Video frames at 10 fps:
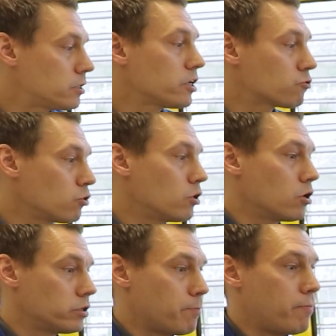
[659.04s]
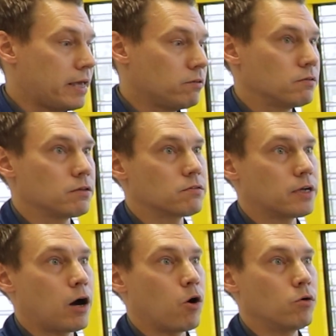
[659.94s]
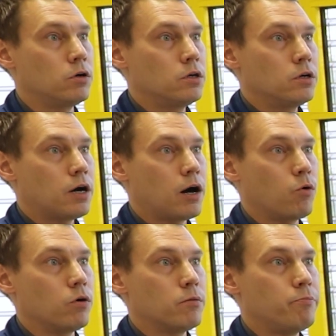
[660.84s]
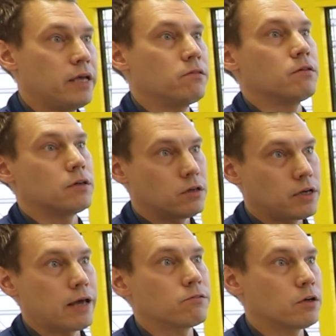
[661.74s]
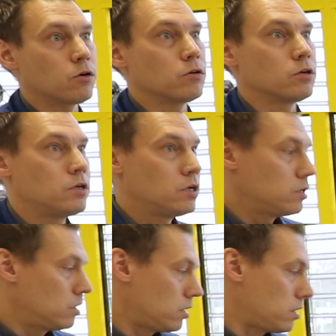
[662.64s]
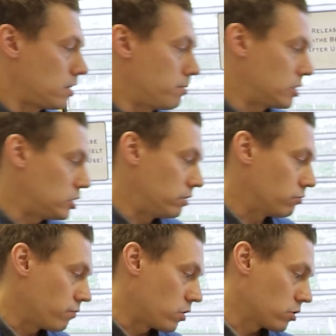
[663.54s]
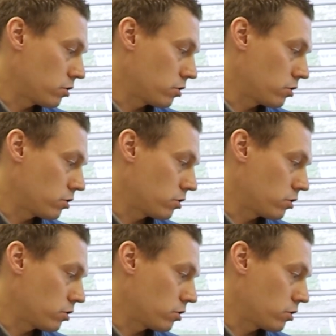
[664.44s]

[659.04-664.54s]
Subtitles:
Just to learn the basics and how basic classical machines work.